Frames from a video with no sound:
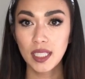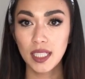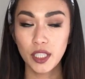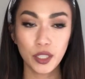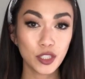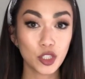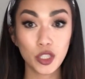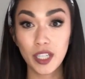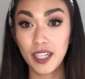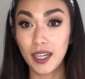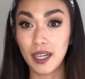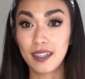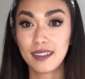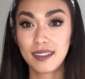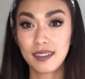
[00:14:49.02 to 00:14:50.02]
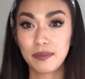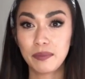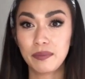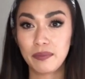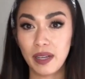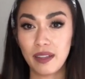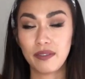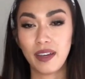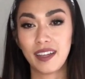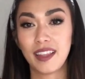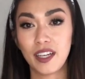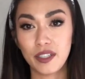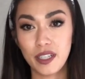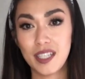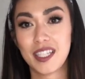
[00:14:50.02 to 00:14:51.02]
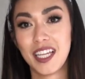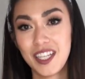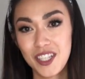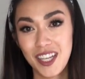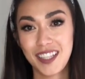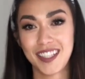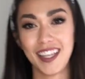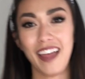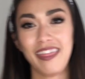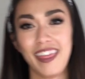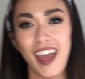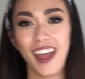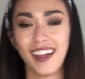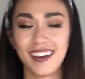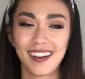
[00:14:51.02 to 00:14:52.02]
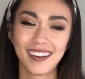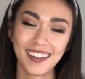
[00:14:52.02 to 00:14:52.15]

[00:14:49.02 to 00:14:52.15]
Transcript: Who's triggered by the fact that Christy just said that?